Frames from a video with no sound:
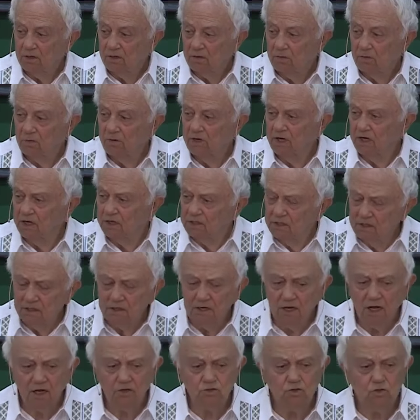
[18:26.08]
We had
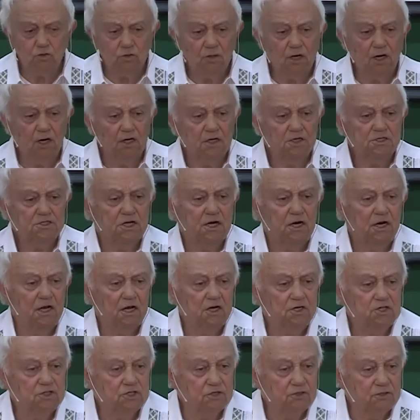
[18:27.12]
natural
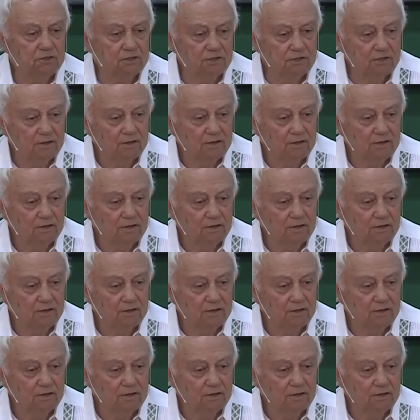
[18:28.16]
selection.